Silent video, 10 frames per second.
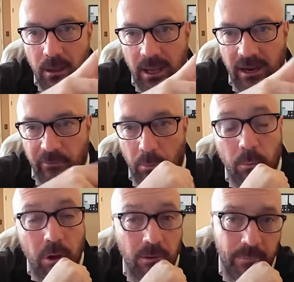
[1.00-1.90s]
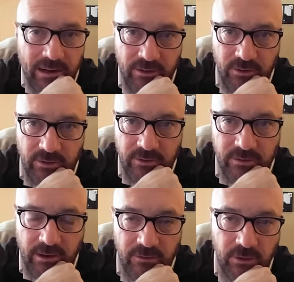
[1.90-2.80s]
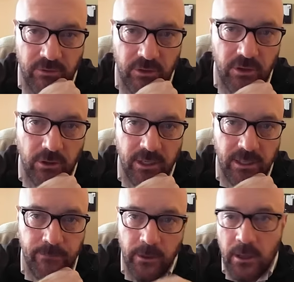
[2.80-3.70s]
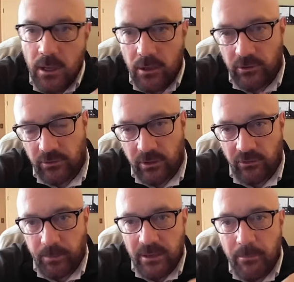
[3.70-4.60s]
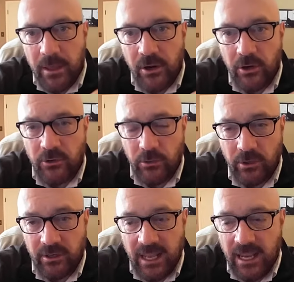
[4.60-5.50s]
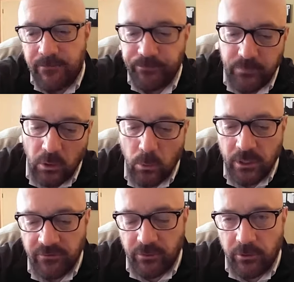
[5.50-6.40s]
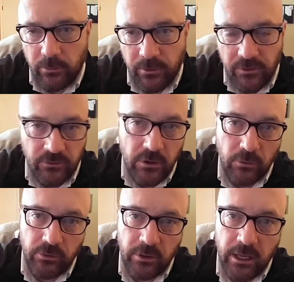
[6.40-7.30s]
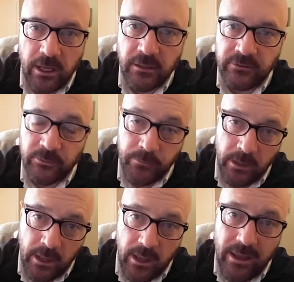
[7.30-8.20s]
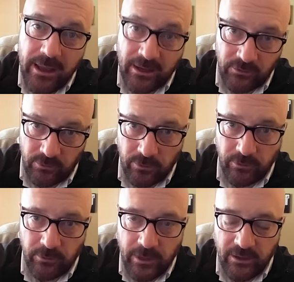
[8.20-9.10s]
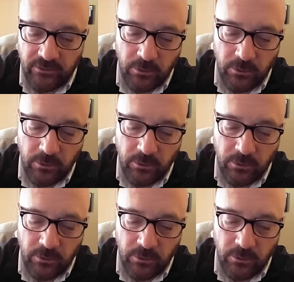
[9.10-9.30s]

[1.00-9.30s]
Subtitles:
Hey everyone, welcome back to 60 Seconds on Security. You're just going to spend a minute or two today going further with this notion of external threats.